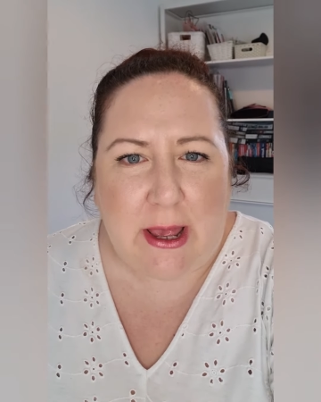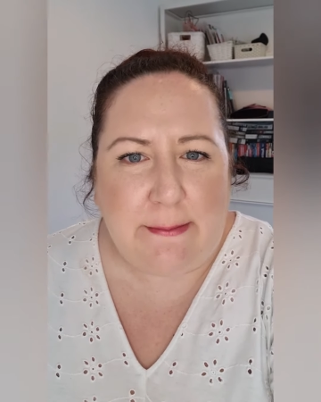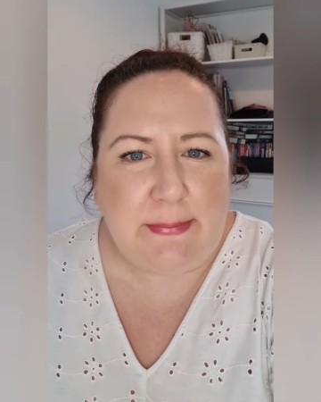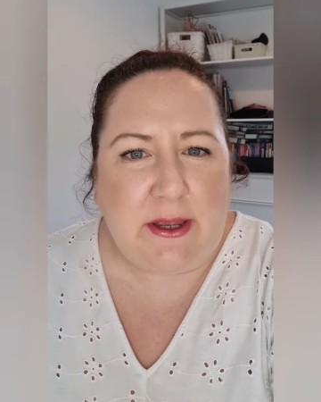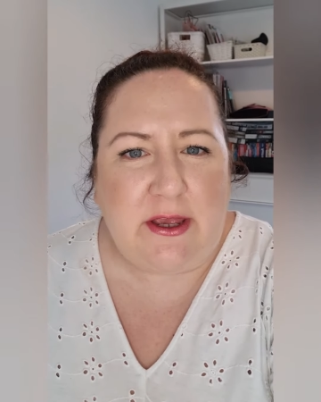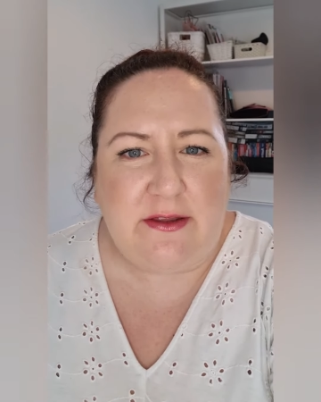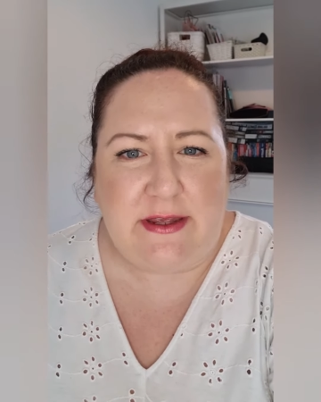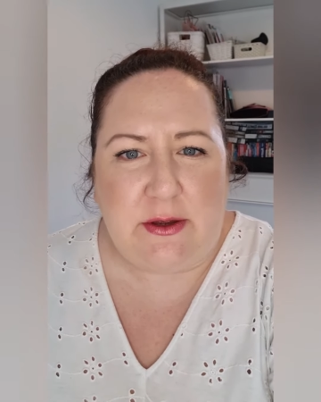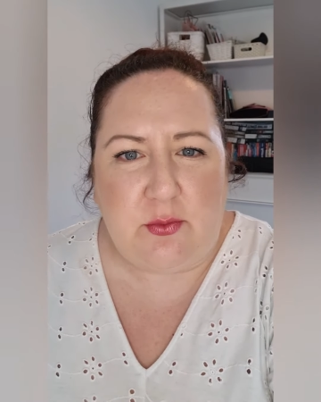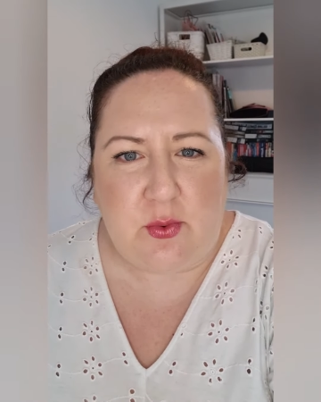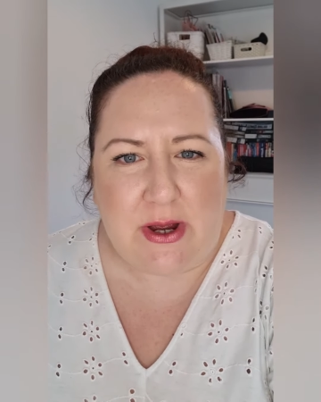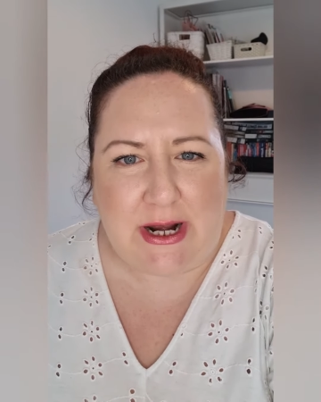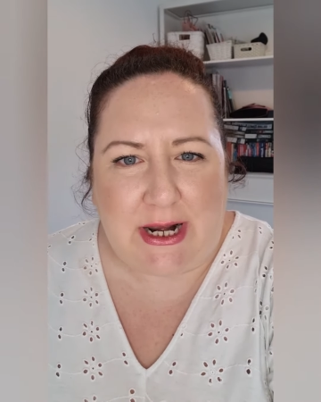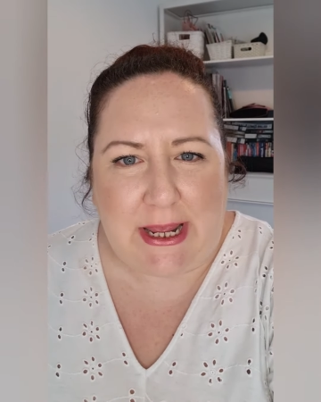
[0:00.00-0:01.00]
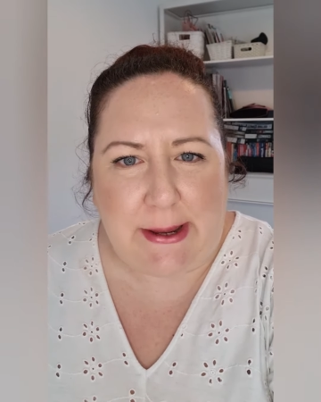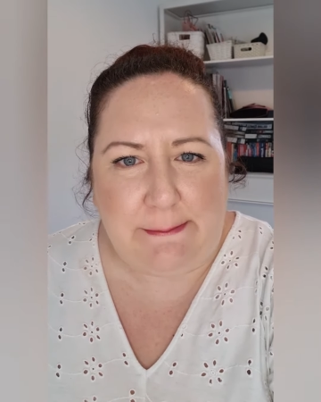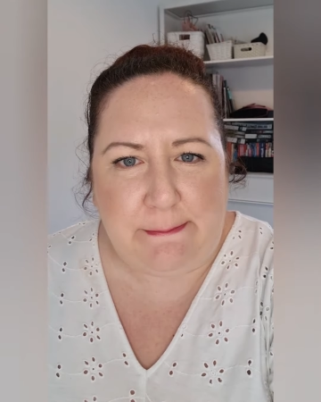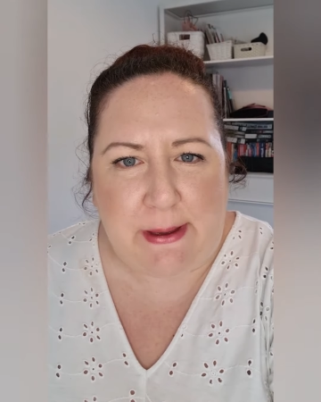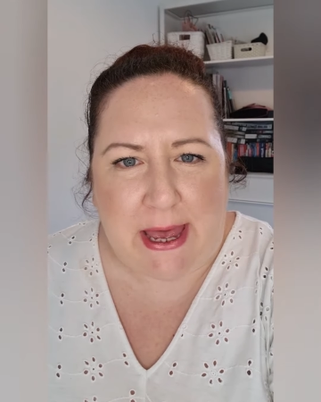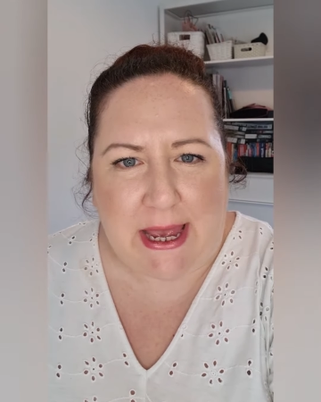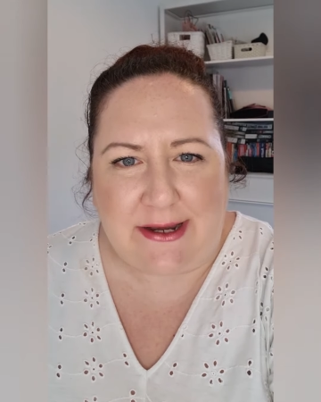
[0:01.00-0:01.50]
because it will
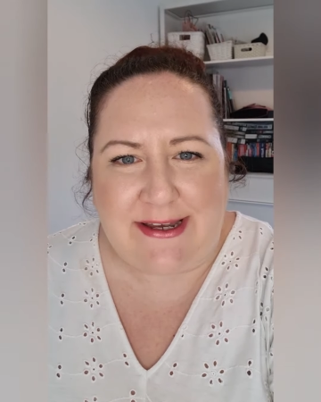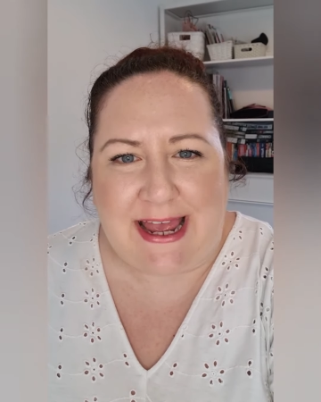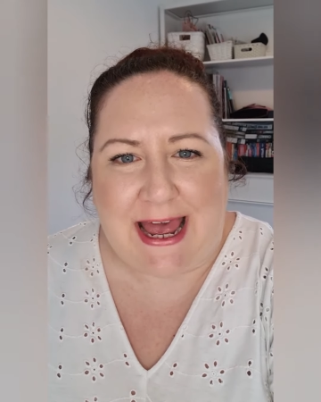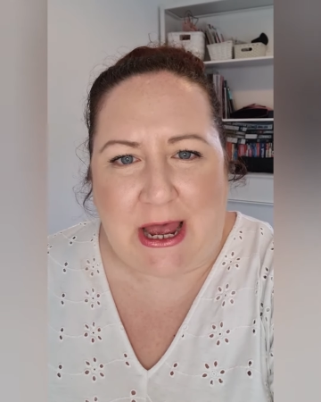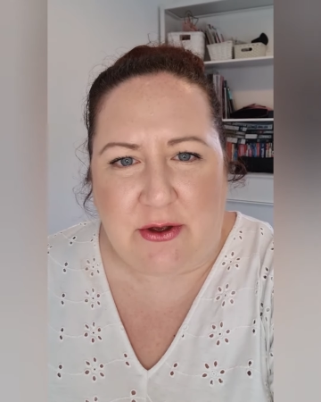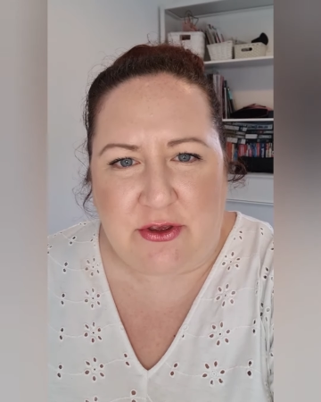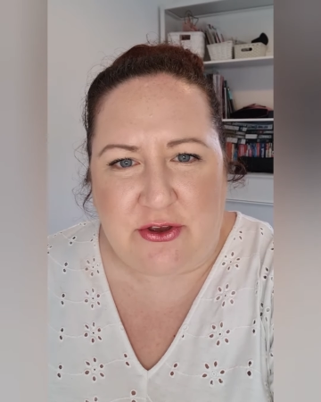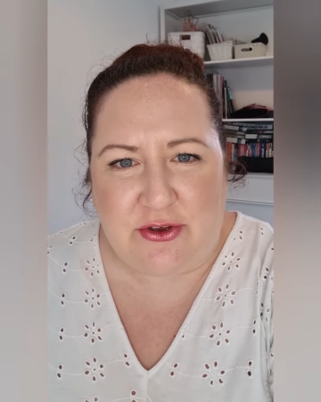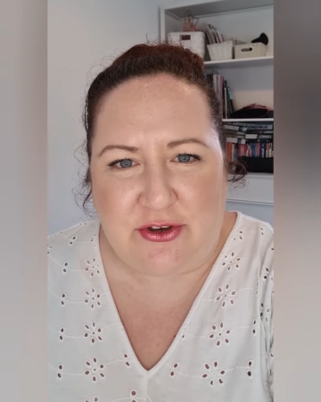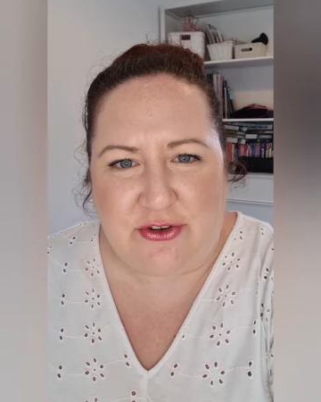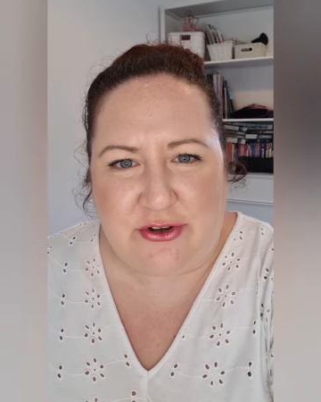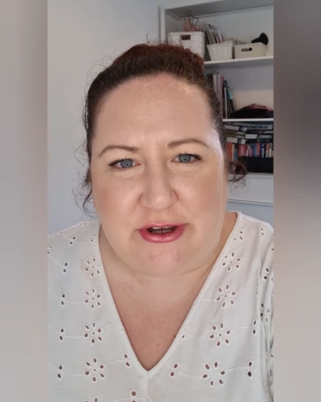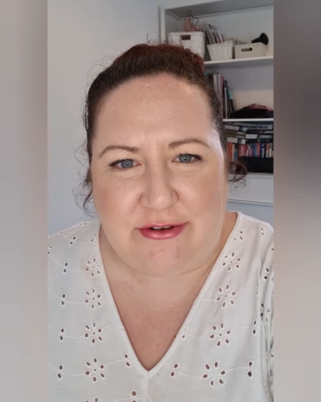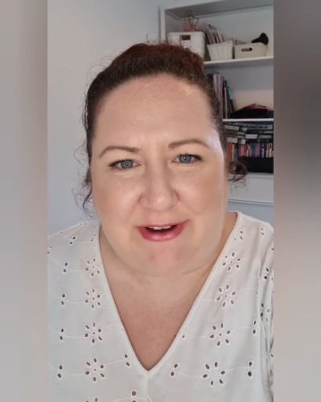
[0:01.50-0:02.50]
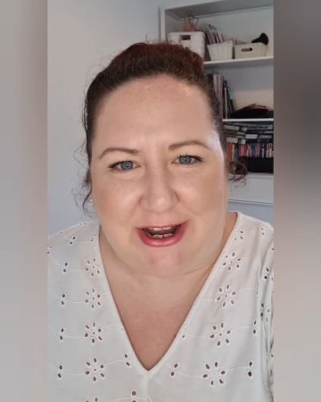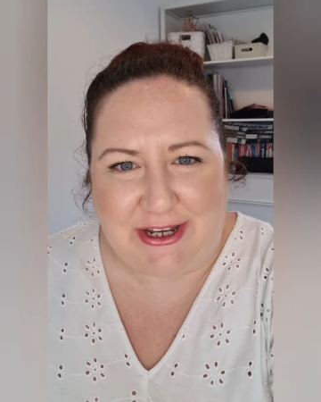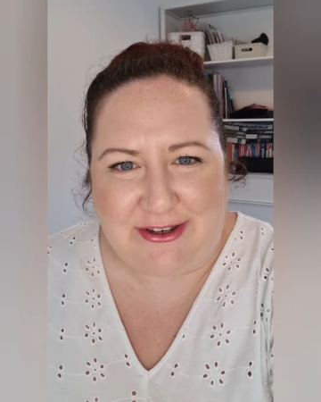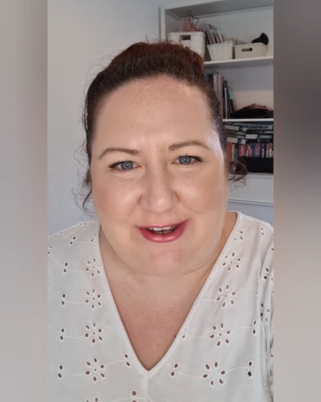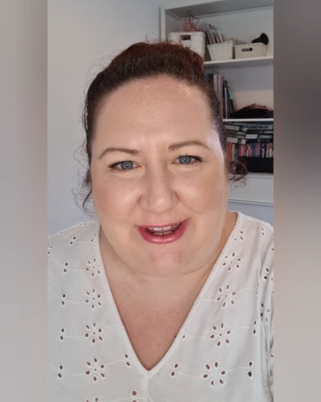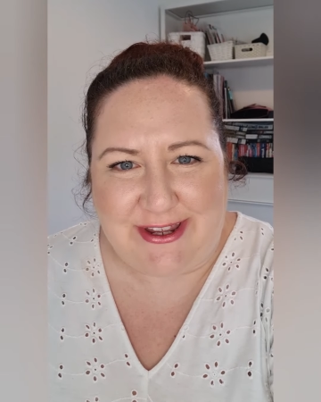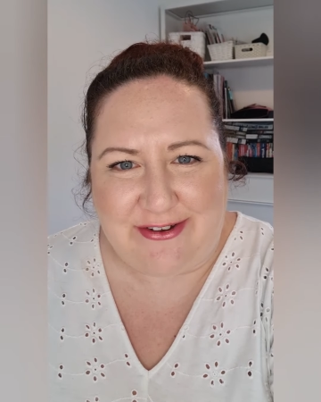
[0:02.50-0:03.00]
impact how you can do a
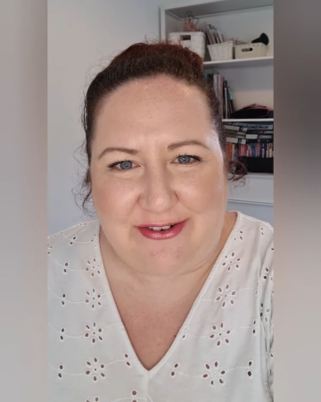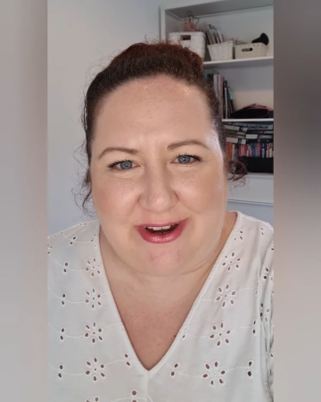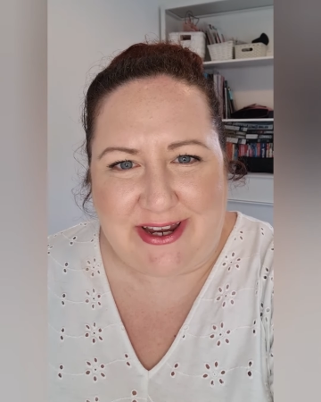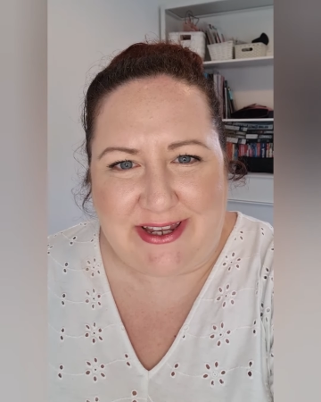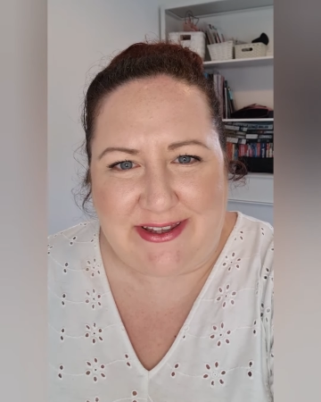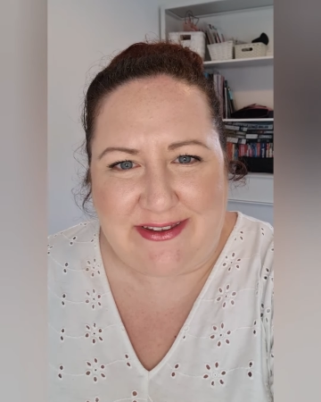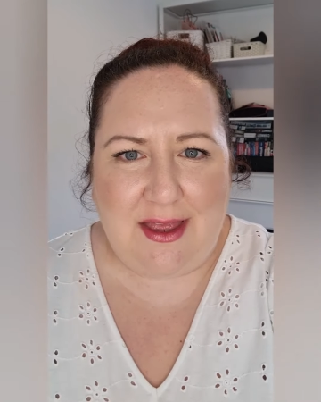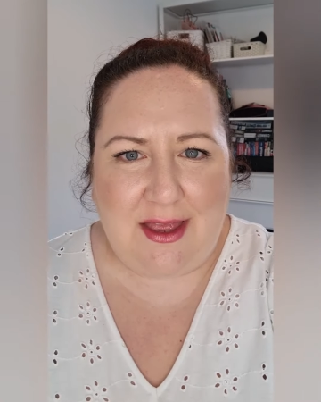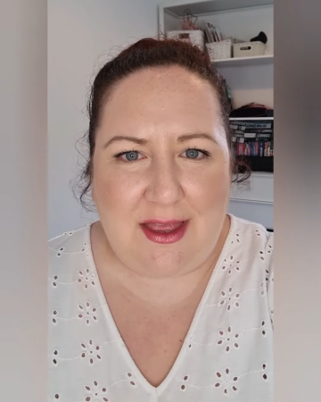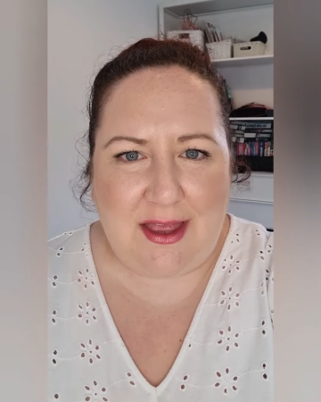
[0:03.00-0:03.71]
rent increase.